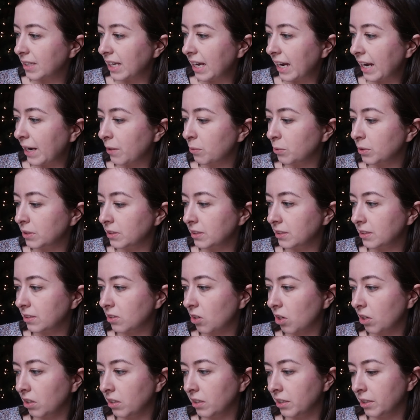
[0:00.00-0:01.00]
I wouldn't
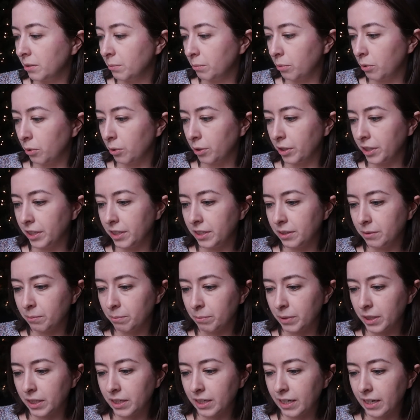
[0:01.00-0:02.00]
call it important,
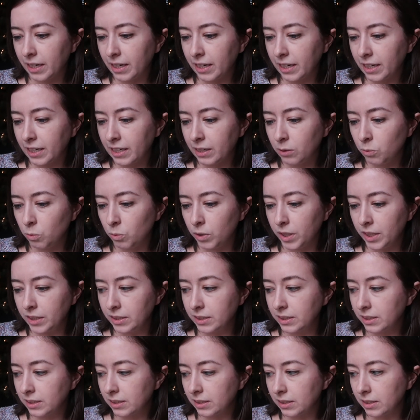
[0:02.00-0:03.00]
but it
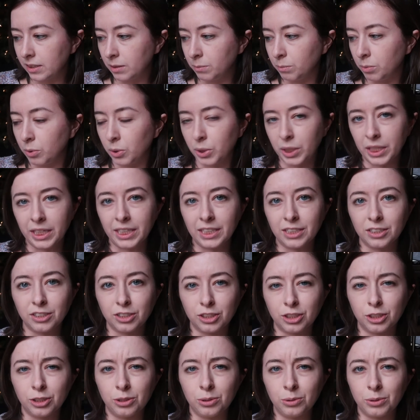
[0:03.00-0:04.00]
was
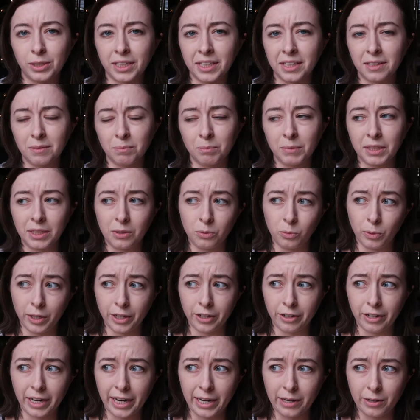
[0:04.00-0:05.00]
important to get me
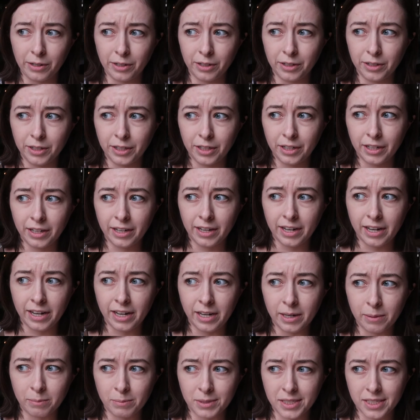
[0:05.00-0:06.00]
where I
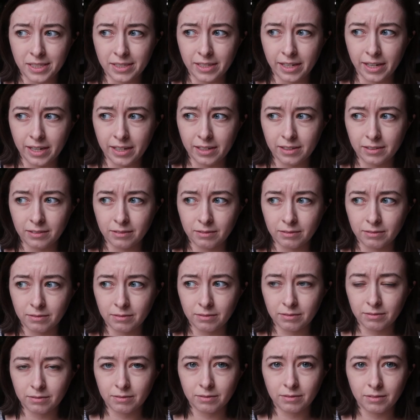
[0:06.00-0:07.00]
am today.
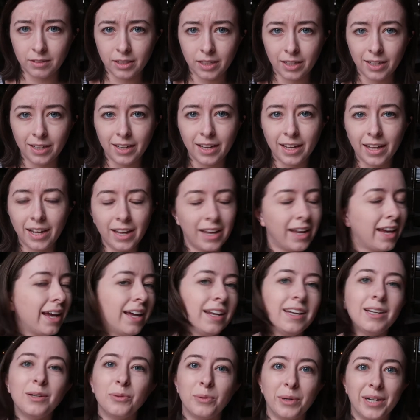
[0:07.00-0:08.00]

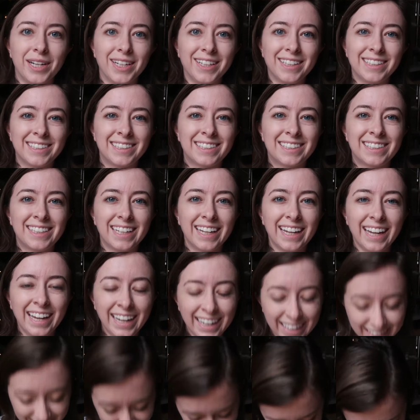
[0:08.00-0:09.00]
Anyways,
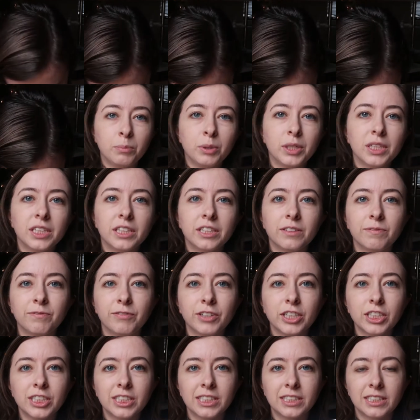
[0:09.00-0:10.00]
put
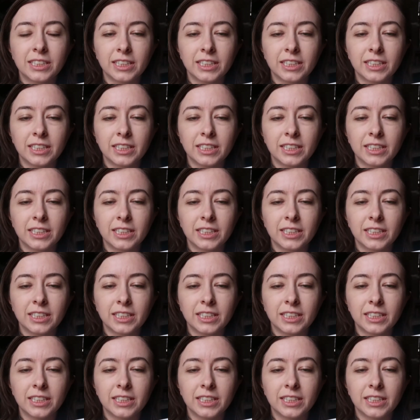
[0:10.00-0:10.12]
first